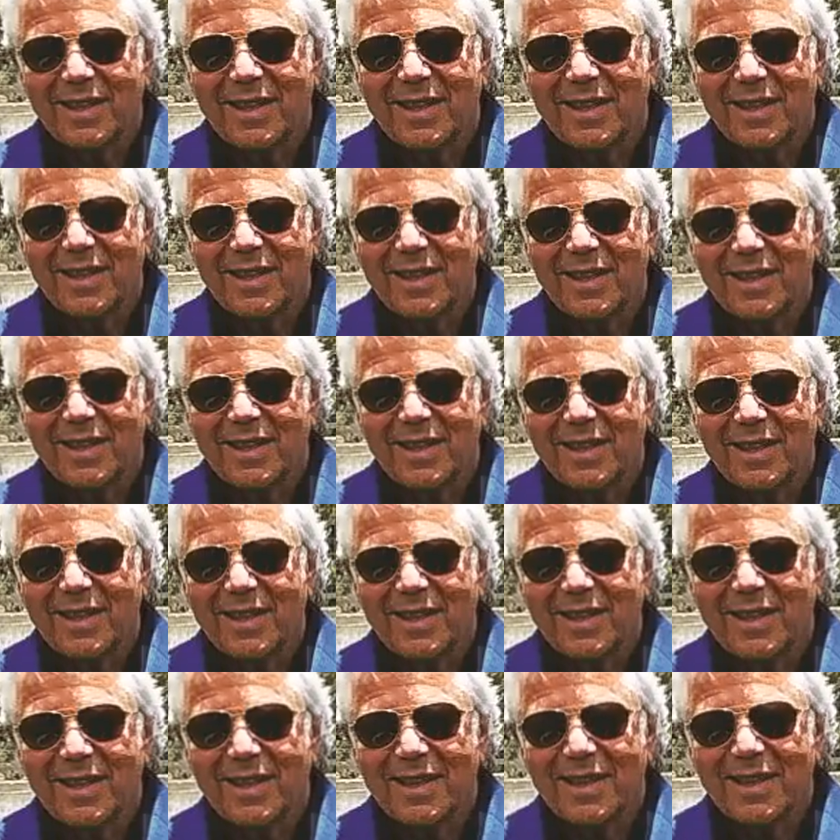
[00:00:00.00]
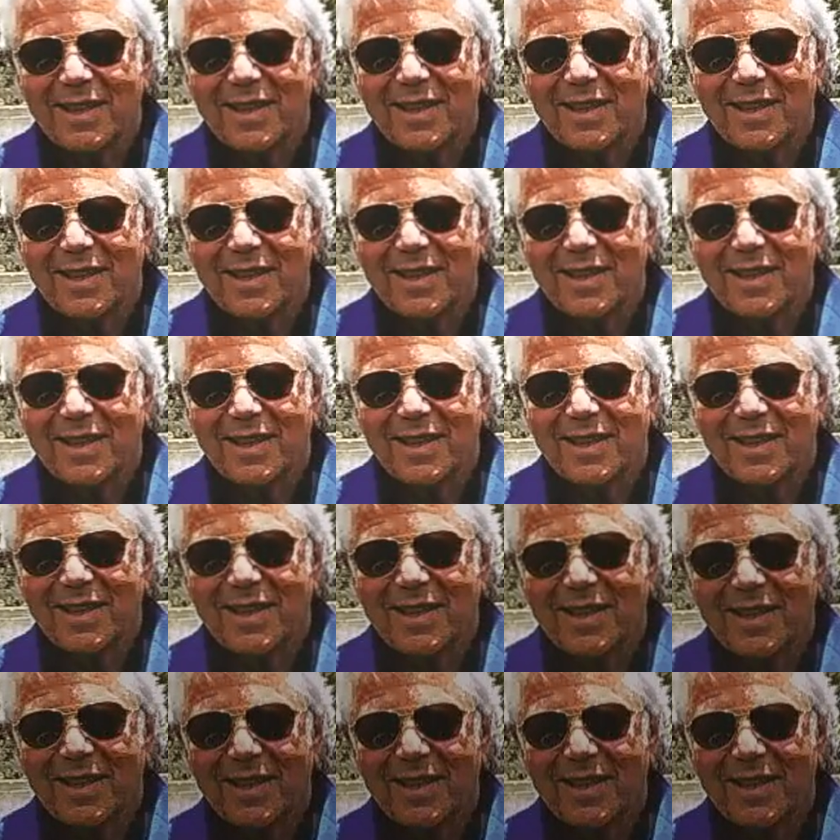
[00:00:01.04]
Nothing is said.